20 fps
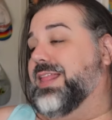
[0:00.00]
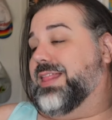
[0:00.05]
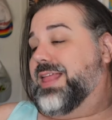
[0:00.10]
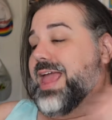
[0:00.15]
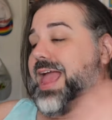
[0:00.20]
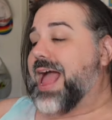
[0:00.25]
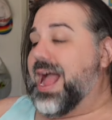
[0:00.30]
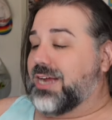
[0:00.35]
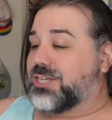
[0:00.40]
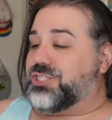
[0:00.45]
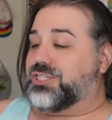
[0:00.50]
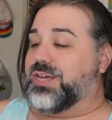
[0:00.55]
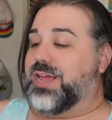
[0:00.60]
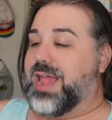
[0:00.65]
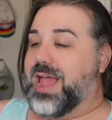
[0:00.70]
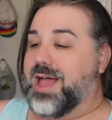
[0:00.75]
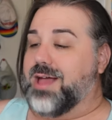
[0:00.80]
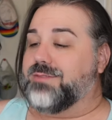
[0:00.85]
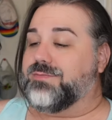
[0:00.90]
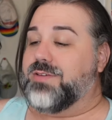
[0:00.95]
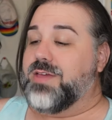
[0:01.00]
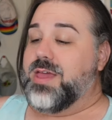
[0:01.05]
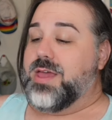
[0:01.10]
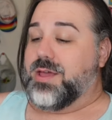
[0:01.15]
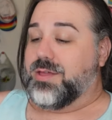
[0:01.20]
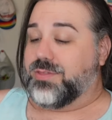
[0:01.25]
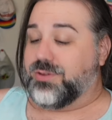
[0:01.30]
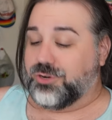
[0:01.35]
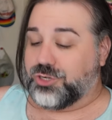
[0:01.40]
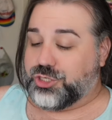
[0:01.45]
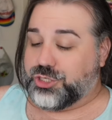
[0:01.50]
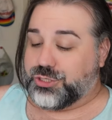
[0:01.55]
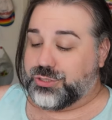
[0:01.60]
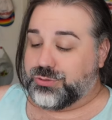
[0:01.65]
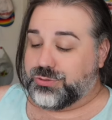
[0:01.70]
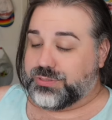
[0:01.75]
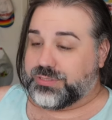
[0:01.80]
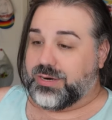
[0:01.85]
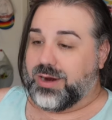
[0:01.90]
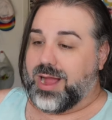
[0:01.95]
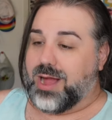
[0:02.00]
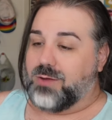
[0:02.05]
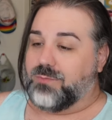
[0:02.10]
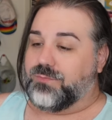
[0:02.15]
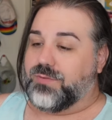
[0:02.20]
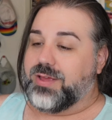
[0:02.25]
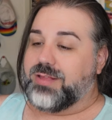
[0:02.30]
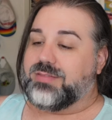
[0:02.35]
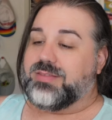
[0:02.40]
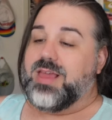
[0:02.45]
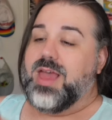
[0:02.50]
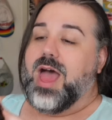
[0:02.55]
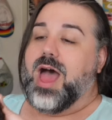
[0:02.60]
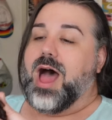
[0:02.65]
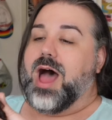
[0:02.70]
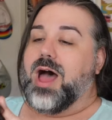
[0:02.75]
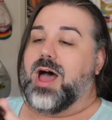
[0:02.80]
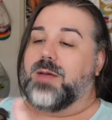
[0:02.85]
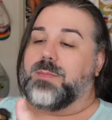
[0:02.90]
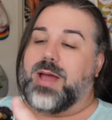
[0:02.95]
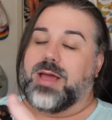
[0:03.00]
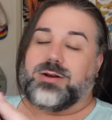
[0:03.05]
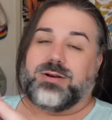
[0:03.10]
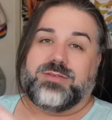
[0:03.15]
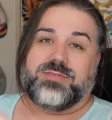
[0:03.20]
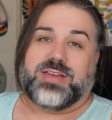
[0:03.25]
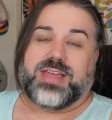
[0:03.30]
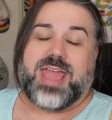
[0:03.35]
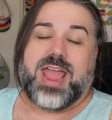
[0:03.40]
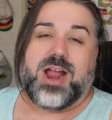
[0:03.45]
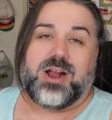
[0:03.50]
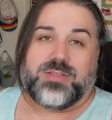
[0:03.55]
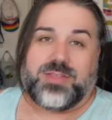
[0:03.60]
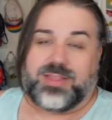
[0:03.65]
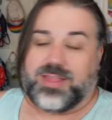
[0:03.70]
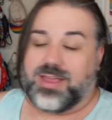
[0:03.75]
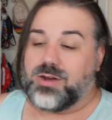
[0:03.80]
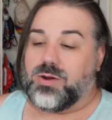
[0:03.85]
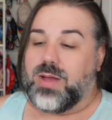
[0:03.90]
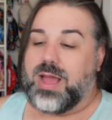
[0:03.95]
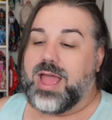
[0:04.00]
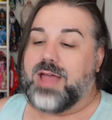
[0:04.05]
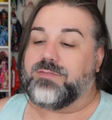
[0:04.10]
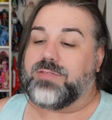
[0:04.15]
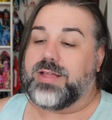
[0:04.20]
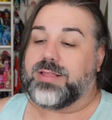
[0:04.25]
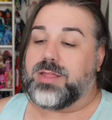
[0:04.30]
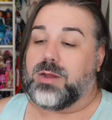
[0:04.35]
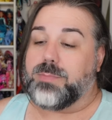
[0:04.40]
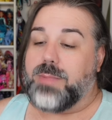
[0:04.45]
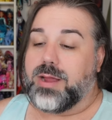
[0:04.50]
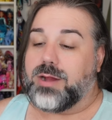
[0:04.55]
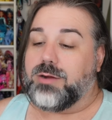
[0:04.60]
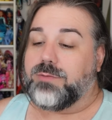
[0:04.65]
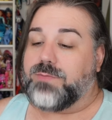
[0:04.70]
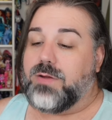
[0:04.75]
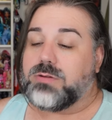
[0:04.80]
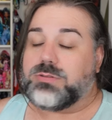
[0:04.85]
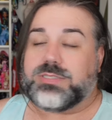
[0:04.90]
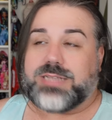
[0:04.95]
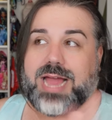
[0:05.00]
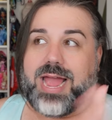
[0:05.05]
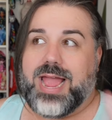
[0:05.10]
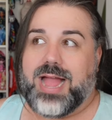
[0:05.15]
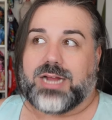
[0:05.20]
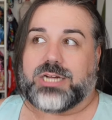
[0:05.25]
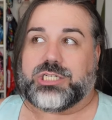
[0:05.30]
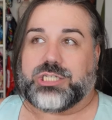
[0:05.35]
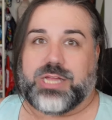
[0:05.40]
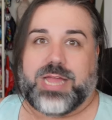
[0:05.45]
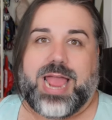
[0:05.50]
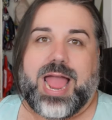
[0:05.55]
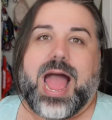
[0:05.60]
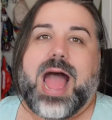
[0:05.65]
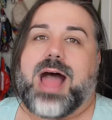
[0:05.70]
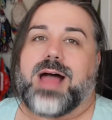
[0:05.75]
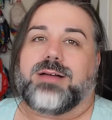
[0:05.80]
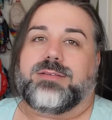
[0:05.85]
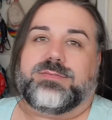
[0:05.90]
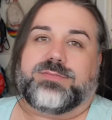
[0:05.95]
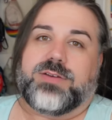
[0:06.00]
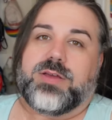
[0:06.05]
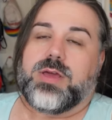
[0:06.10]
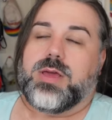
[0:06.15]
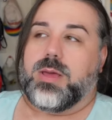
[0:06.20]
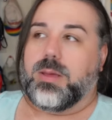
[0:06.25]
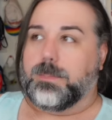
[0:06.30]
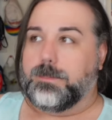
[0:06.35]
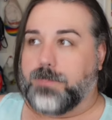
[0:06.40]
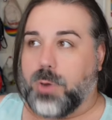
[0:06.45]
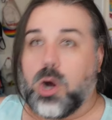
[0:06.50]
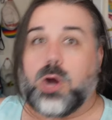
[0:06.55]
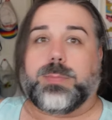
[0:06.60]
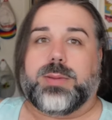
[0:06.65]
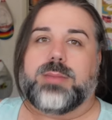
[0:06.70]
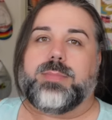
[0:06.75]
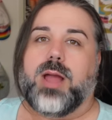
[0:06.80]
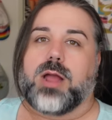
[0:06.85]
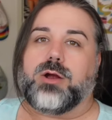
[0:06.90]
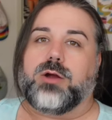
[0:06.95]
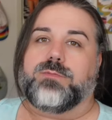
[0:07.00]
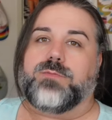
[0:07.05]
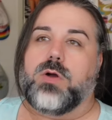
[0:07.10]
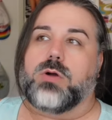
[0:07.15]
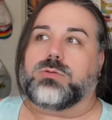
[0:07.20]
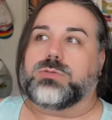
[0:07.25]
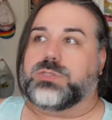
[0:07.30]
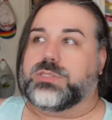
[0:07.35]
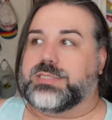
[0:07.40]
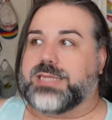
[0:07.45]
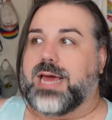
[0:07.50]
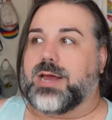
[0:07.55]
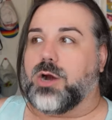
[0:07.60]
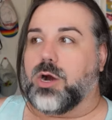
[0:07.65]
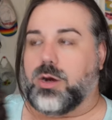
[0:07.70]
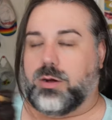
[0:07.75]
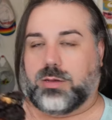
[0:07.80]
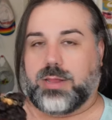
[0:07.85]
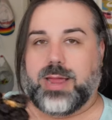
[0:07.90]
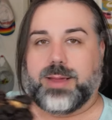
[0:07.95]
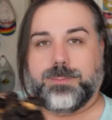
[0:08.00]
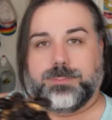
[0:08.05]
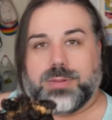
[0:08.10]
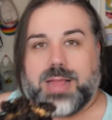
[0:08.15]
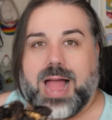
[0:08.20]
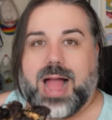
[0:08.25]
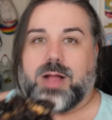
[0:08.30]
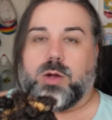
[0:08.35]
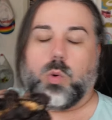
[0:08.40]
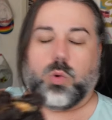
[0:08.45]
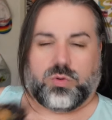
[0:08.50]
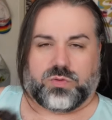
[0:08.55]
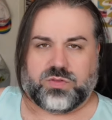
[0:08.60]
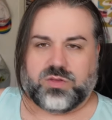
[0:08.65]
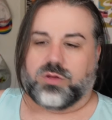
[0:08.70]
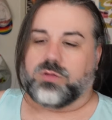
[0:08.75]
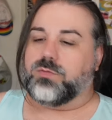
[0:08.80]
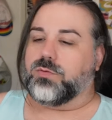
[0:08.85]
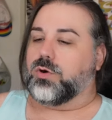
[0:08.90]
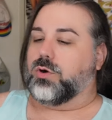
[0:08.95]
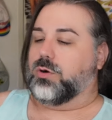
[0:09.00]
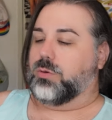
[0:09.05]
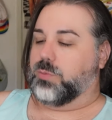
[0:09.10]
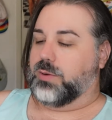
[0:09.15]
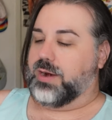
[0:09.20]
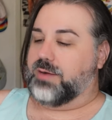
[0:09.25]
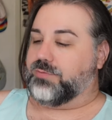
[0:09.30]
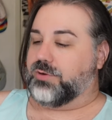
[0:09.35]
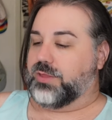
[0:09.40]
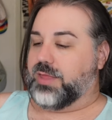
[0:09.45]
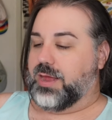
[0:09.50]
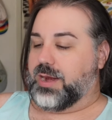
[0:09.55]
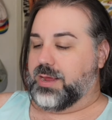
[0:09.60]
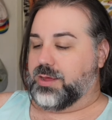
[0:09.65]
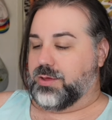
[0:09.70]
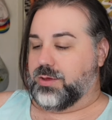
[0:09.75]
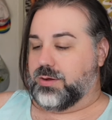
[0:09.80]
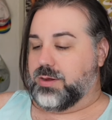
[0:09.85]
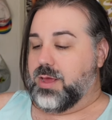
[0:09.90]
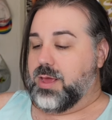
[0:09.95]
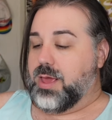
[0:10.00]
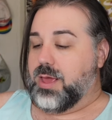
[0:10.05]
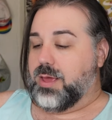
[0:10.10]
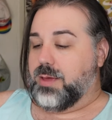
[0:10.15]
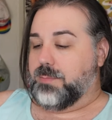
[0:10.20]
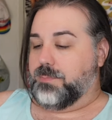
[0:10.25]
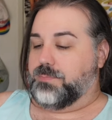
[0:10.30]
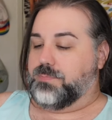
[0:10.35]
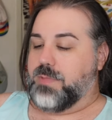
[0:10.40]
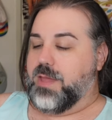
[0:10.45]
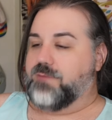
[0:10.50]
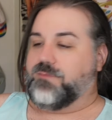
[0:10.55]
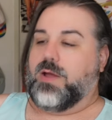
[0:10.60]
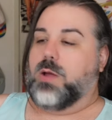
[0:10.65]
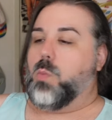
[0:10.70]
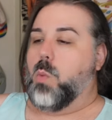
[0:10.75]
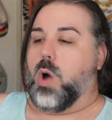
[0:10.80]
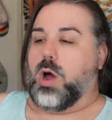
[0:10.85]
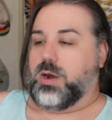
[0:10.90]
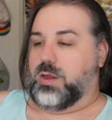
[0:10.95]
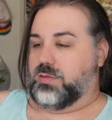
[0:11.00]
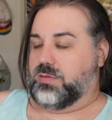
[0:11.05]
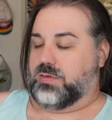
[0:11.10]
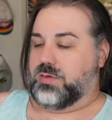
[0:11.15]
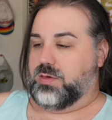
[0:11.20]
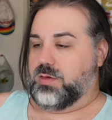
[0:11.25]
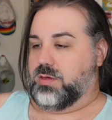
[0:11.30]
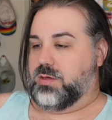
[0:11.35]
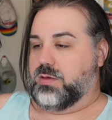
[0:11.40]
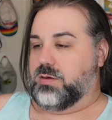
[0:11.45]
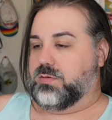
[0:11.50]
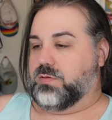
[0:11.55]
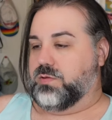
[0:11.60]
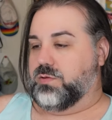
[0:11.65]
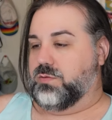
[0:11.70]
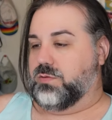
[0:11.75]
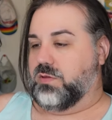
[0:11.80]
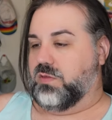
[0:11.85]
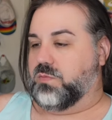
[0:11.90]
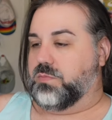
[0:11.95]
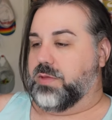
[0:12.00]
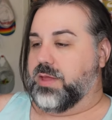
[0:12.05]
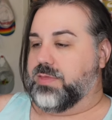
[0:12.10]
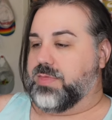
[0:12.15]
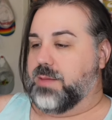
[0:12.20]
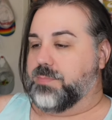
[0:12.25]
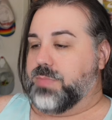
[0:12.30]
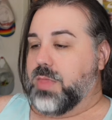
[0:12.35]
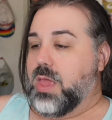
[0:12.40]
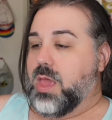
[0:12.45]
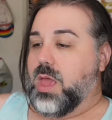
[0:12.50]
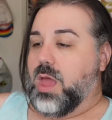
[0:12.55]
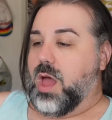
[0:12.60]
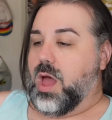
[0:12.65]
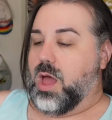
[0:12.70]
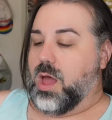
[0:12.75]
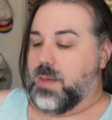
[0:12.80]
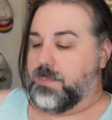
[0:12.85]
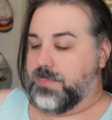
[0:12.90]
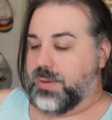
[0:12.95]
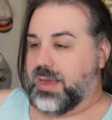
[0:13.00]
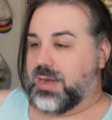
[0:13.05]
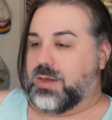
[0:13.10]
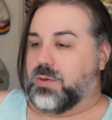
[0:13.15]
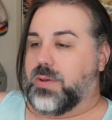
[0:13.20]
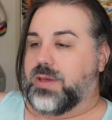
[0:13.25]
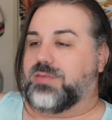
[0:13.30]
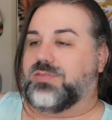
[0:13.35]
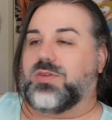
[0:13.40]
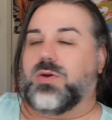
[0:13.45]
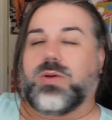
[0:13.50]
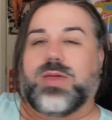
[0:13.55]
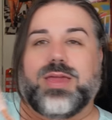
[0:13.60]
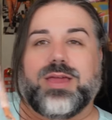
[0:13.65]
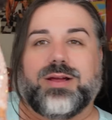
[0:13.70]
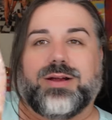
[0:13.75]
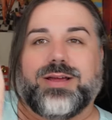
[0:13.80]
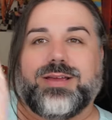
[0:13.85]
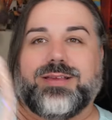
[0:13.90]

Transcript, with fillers: that they actually have their shoes, their outfits. Um, I don't even care that they don't have like their microphones. I actually have Barbie microphones that are like black or silver or whatever that I could, if I wanted to, to display them. Um, but anyway, so here